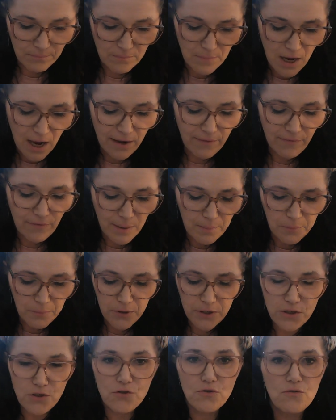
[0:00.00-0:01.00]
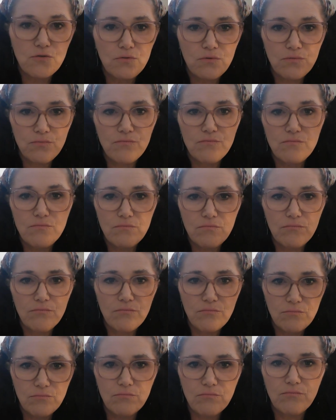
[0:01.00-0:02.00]
high vibrational
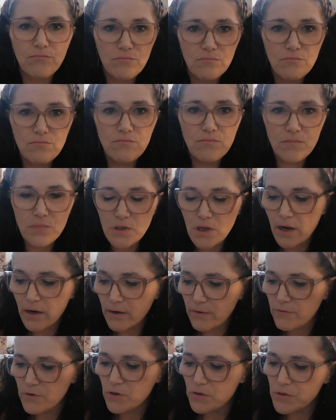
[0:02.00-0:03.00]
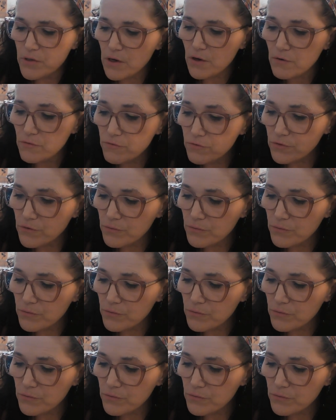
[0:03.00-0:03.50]
side of yourself.